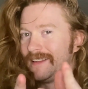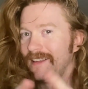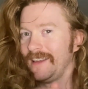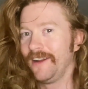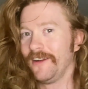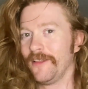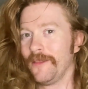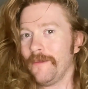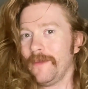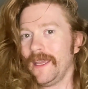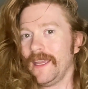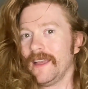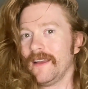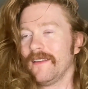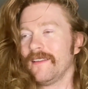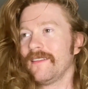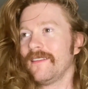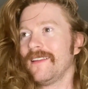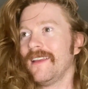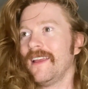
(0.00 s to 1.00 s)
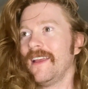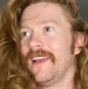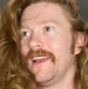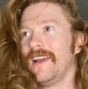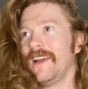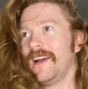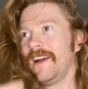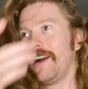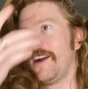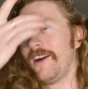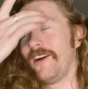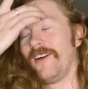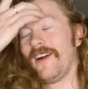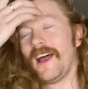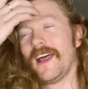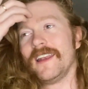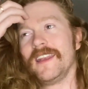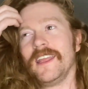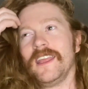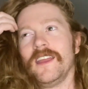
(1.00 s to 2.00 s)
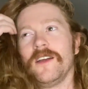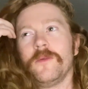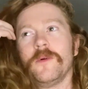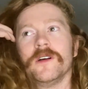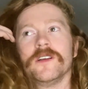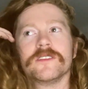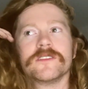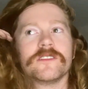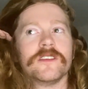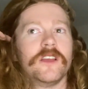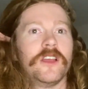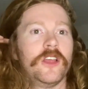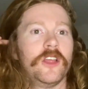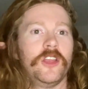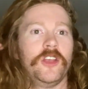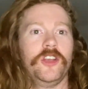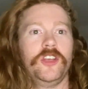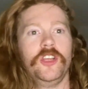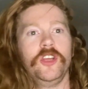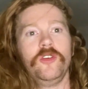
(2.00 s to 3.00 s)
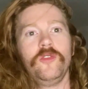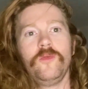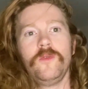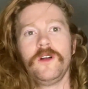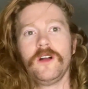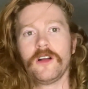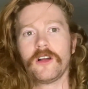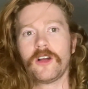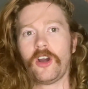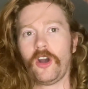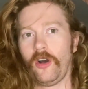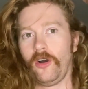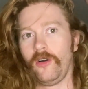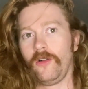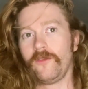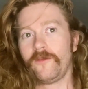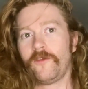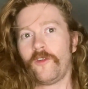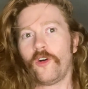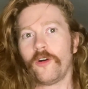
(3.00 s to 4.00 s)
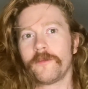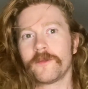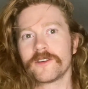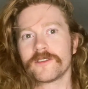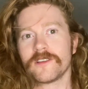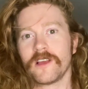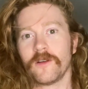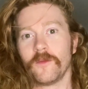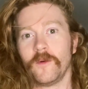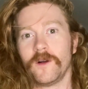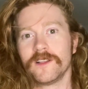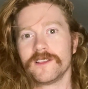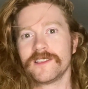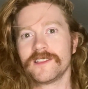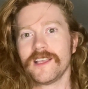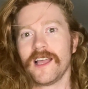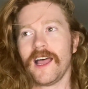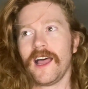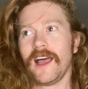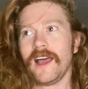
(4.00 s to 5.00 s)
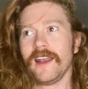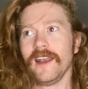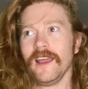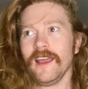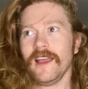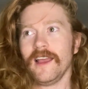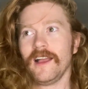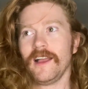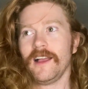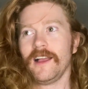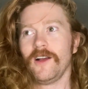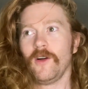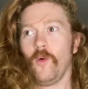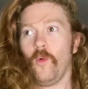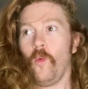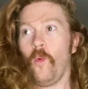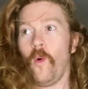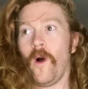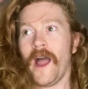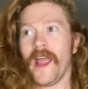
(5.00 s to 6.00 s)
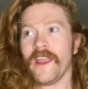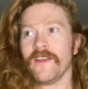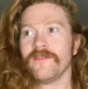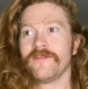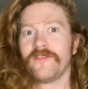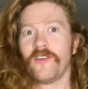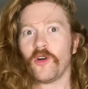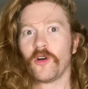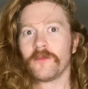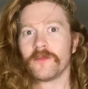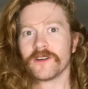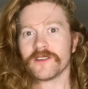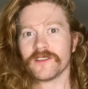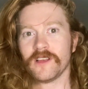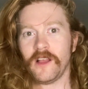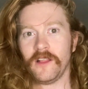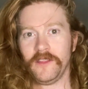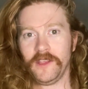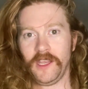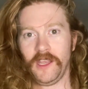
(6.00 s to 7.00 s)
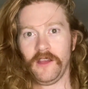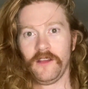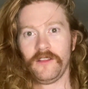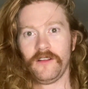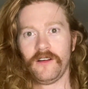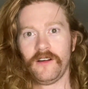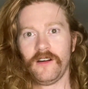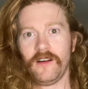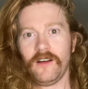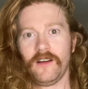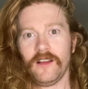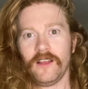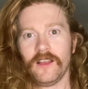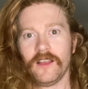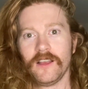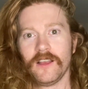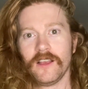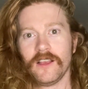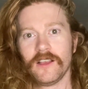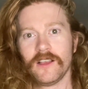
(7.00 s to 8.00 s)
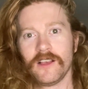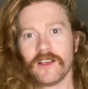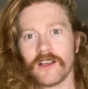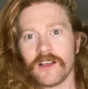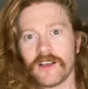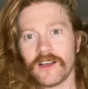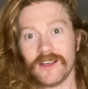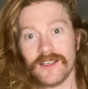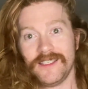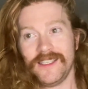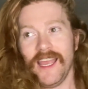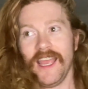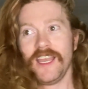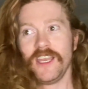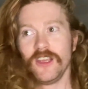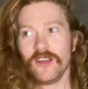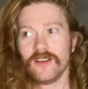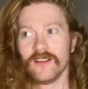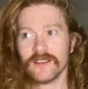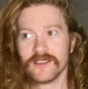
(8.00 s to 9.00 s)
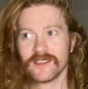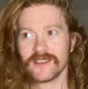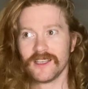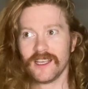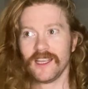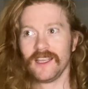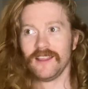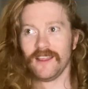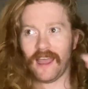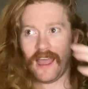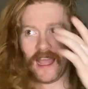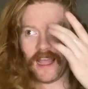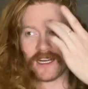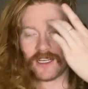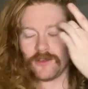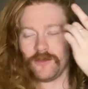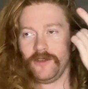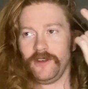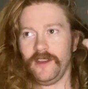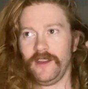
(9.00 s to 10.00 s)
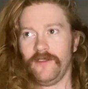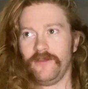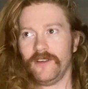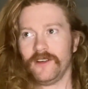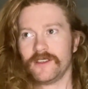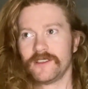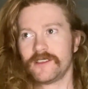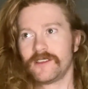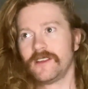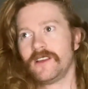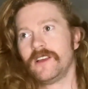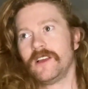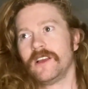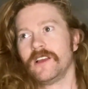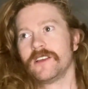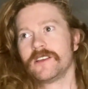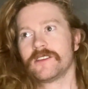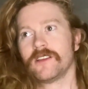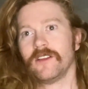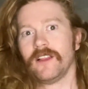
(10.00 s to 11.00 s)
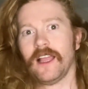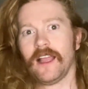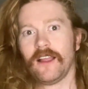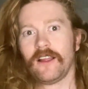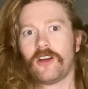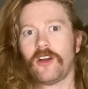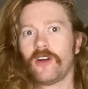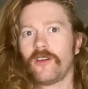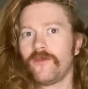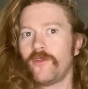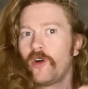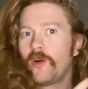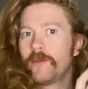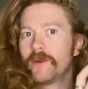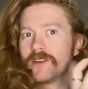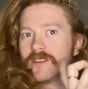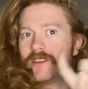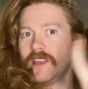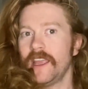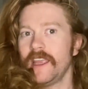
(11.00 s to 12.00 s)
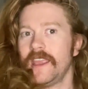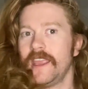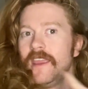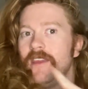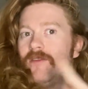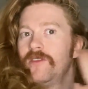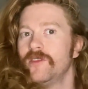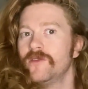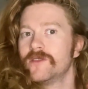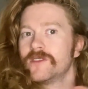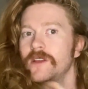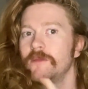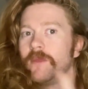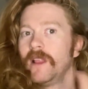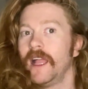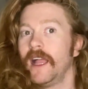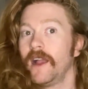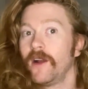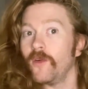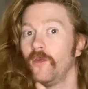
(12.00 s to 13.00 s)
you're the best. Her idea was, do curl formers on one side, wave formers on the other, because then you can see the actual difference. So, like, curl formers, they give you some, like,